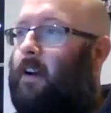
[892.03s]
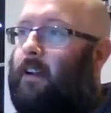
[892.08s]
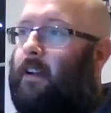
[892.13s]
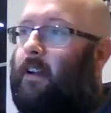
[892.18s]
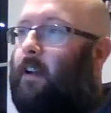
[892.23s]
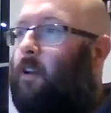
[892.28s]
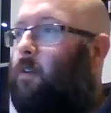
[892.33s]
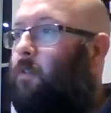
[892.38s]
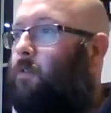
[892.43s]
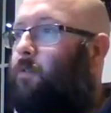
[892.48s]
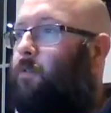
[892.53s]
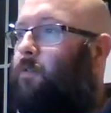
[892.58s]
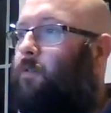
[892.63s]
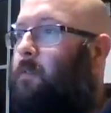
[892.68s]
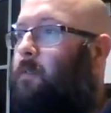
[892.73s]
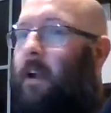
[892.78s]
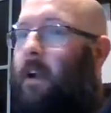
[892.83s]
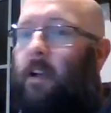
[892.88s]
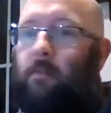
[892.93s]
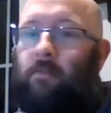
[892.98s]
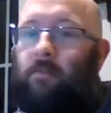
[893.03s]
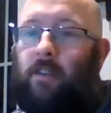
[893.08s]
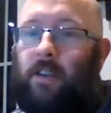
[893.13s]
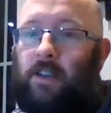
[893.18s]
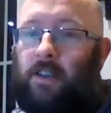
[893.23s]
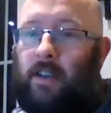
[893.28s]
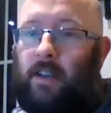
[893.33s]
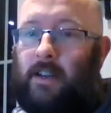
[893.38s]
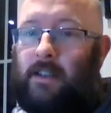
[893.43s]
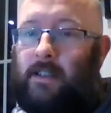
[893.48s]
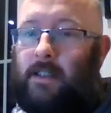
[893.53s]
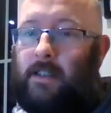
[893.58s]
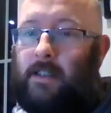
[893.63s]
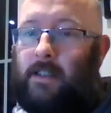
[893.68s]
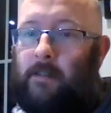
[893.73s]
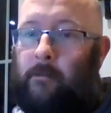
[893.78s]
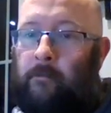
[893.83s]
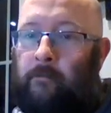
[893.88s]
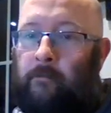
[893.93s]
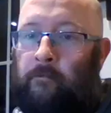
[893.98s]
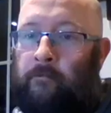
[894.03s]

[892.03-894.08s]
I don't know. Feedback appreciated.